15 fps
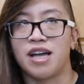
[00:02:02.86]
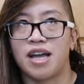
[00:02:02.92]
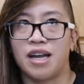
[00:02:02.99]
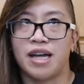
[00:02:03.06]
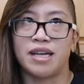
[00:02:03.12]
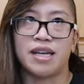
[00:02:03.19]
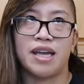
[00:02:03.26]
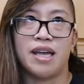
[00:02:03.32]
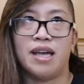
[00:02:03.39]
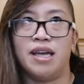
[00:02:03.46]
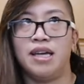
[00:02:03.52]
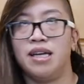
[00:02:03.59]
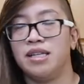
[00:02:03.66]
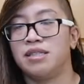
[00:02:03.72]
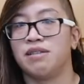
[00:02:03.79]
at like
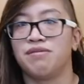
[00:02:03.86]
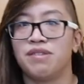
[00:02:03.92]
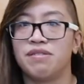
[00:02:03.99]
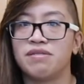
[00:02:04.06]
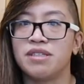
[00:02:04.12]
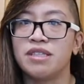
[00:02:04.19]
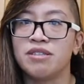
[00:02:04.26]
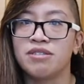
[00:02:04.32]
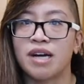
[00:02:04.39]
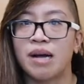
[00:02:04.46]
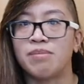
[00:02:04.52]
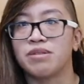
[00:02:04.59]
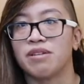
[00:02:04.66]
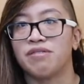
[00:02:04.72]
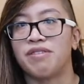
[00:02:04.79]
8 to 15
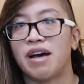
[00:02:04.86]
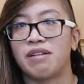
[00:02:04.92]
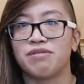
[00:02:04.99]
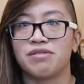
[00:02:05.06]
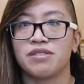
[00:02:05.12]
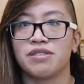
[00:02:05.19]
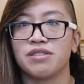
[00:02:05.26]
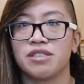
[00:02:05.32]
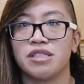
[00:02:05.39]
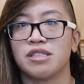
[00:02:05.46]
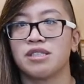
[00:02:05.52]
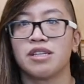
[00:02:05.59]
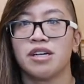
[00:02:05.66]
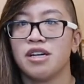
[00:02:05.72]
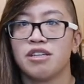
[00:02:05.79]
grams of fat.
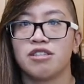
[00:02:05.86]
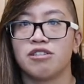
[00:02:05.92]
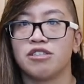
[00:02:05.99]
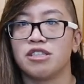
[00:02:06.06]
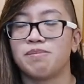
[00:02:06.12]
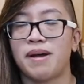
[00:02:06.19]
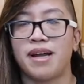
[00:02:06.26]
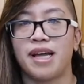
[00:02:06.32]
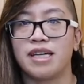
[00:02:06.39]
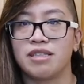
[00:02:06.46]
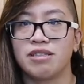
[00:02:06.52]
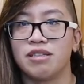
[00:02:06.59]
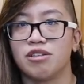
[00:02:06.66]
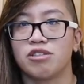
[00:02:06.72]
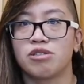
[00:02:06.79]
Just
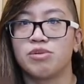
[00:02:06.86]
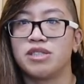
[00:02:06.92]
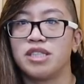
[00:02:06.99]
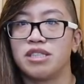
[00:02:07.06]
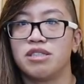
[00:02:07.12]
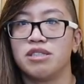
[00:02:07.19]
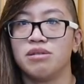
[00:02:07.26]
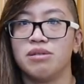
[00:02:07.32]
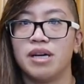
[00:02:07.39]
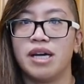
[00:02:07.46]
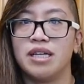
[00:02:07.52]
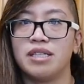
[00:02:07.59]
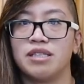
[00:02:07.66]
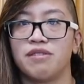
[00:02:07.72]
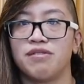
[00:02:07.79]
by switching to
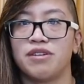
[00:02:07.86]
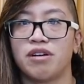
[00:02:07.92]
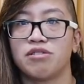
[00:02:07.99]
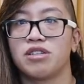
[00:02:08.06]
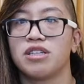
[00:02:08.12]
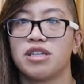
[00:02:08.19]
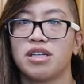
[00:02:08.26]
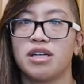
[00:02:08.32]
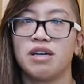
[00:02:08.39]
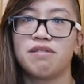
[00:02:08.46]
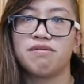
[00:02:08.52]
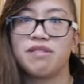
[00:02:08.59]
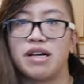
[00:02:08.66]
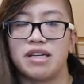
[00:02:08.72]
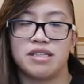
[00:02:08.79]
a different
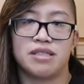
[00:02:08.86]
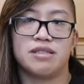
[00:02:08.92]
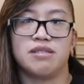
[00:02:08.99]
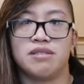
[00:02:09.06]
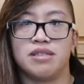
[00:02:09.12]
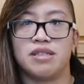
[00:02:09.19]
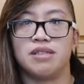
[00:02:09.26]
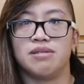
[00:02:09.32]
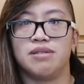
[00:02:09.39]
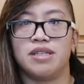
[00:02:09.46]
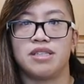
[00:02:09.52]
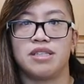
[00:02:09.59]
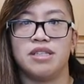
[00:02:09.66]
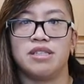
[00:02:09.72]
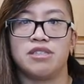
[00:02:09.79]
alternative, you
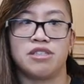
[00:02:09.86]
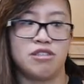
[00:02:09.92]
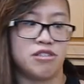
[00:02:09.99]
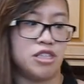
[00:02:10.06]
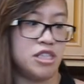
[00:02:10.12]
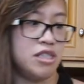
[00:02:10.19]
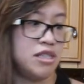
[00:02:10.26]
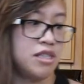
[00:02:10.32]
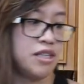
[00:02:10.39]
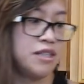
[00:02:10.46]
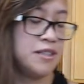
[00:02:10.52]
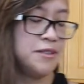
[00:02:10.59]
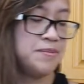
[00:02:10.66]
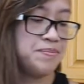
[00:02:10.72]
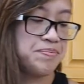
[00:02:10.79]
get to eat your cheese.
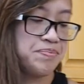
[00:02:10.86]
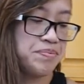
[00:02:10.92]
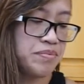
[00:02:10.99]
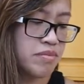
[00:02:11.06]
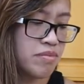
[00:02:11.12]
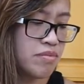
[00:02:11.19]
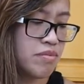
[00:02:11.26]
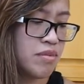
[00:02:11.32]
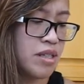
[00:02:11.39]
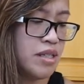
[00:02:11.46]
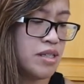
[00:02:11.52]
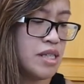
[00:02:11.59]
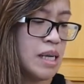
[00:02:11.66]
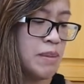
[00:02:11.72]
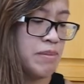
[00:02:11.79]

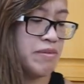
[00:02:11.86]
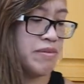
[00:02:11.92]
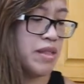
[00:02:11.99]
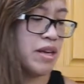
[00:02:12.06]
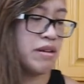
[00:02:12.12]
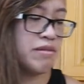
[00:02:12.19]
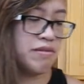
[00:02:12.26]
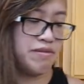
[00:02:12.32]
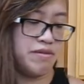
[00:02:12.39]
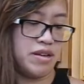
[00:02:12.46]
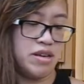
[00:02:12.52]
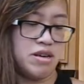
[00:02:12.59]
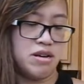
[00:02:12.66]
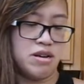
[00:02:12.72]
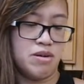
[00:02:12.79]
Same thing
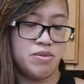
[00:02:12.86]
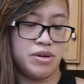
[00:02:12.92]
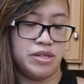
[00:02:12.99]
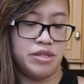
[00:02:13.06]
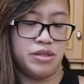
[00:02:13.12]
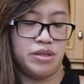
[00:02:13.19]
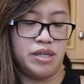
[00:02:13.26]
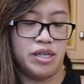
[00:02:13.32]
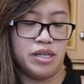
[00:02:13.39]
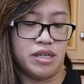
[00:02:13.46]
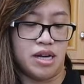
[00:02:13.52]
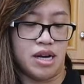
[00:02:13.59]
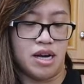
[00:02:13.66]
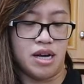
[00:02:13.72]
here, we're doing